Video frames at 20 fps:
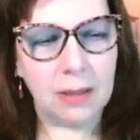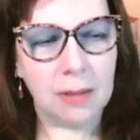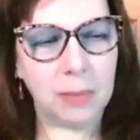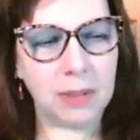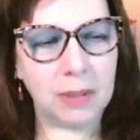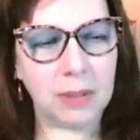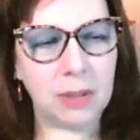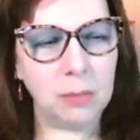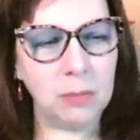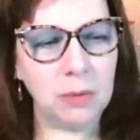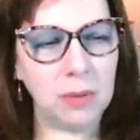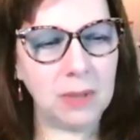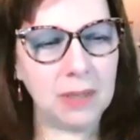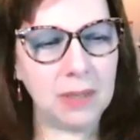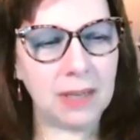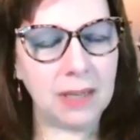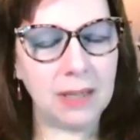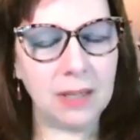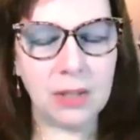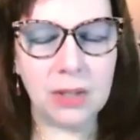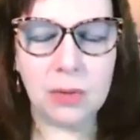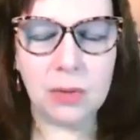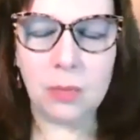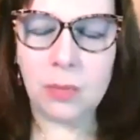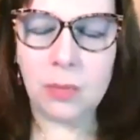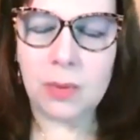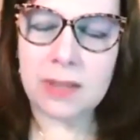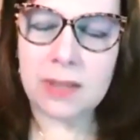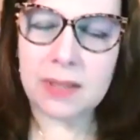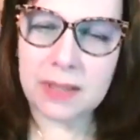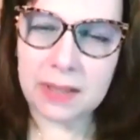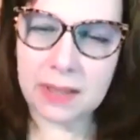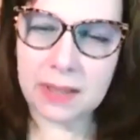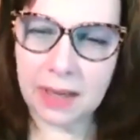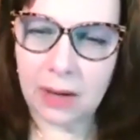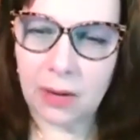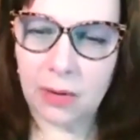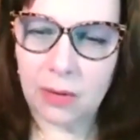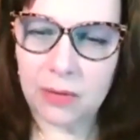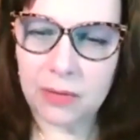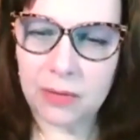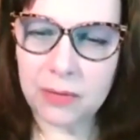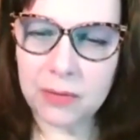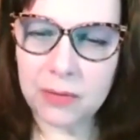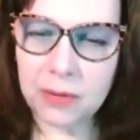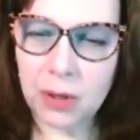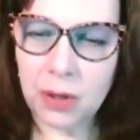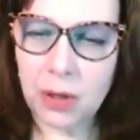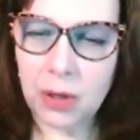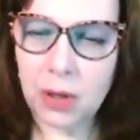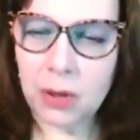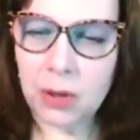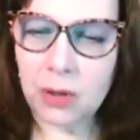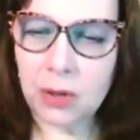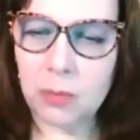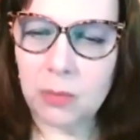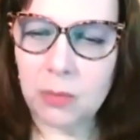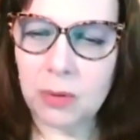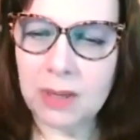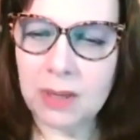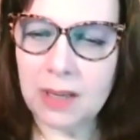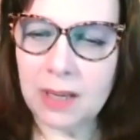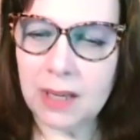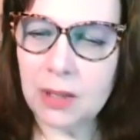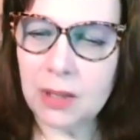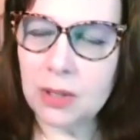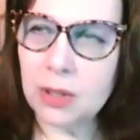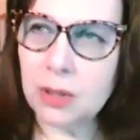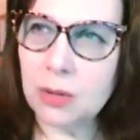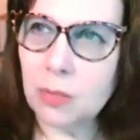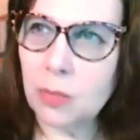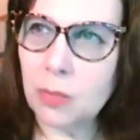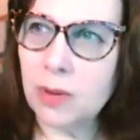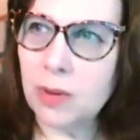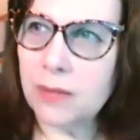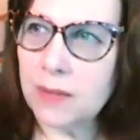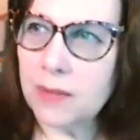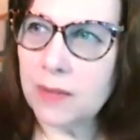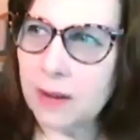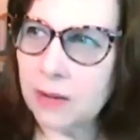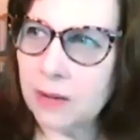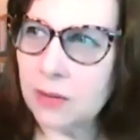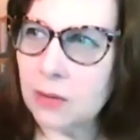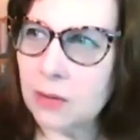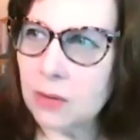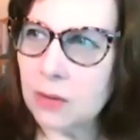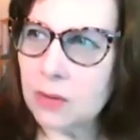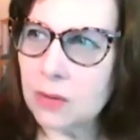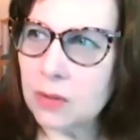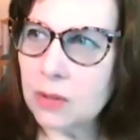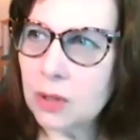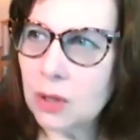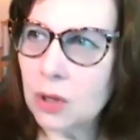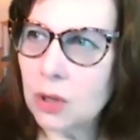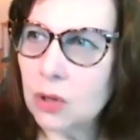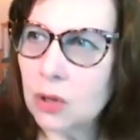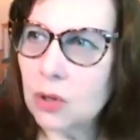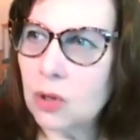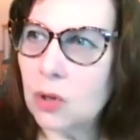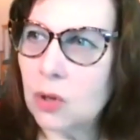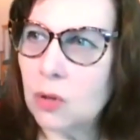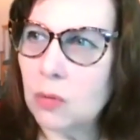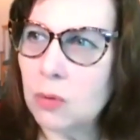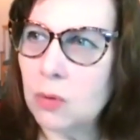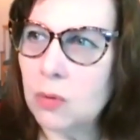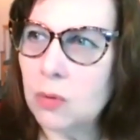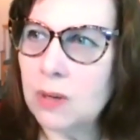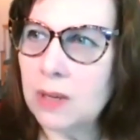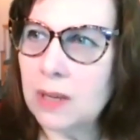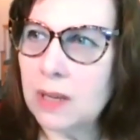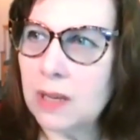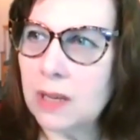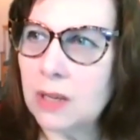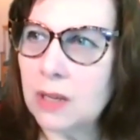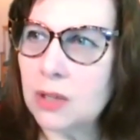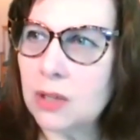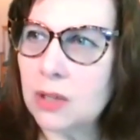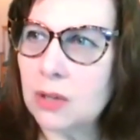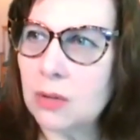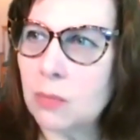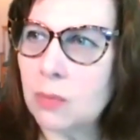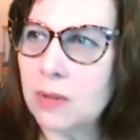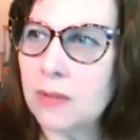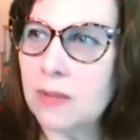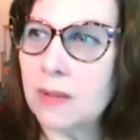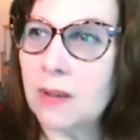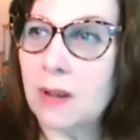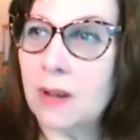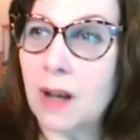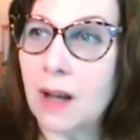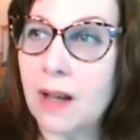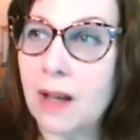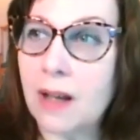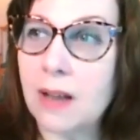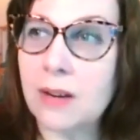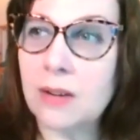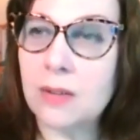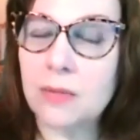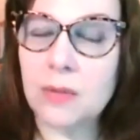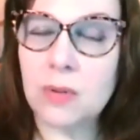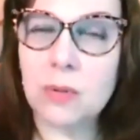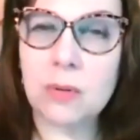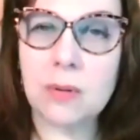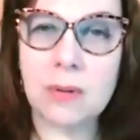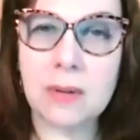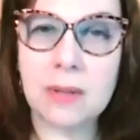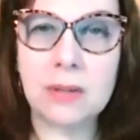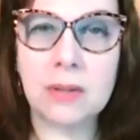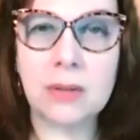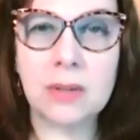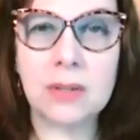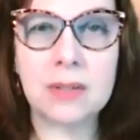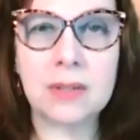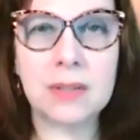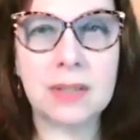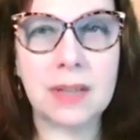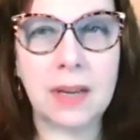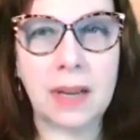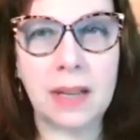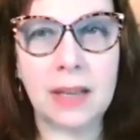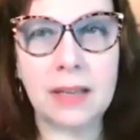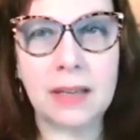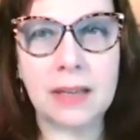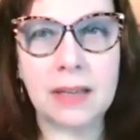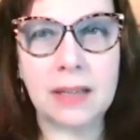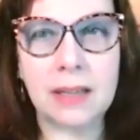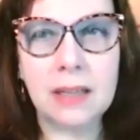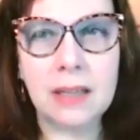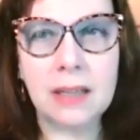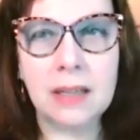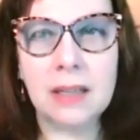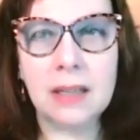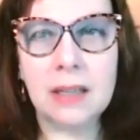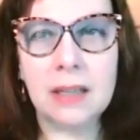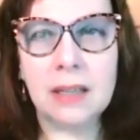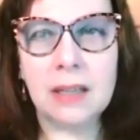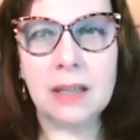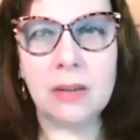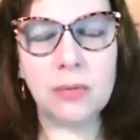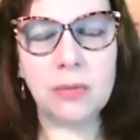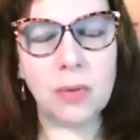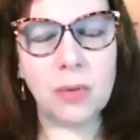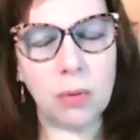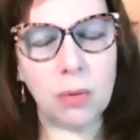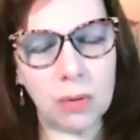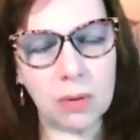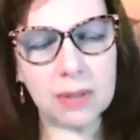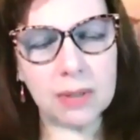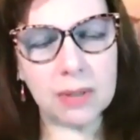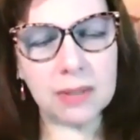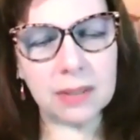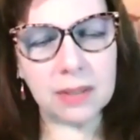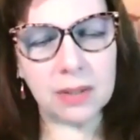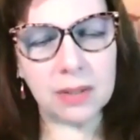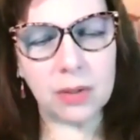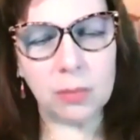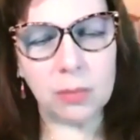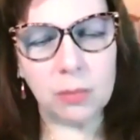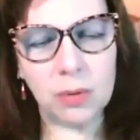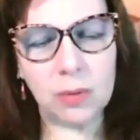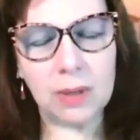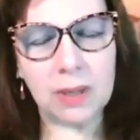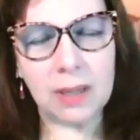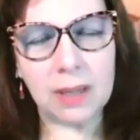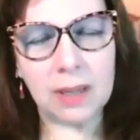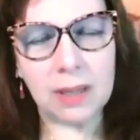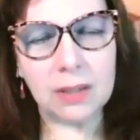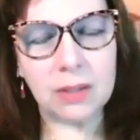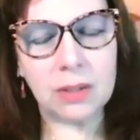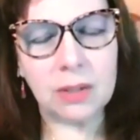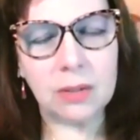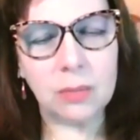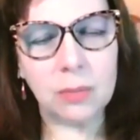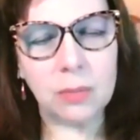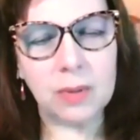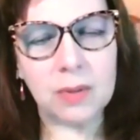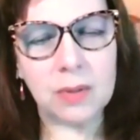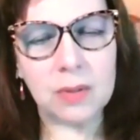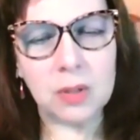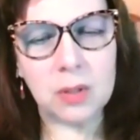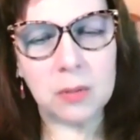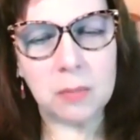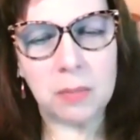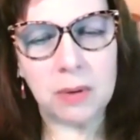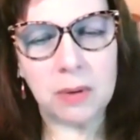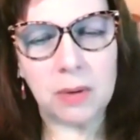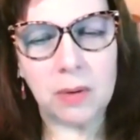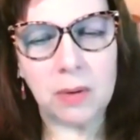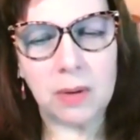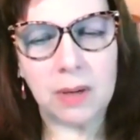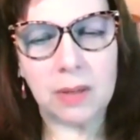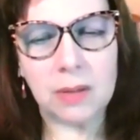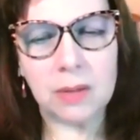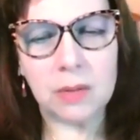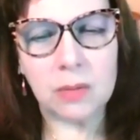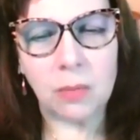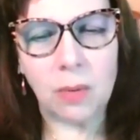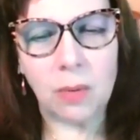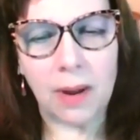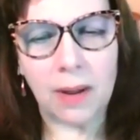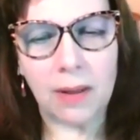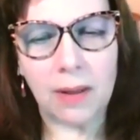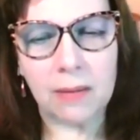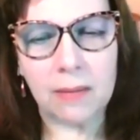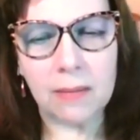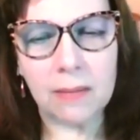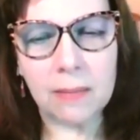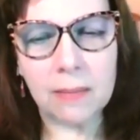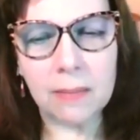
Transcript: but communication with self, communication with others, communication with the God of your understanding, and of course, the communication with spirit as well.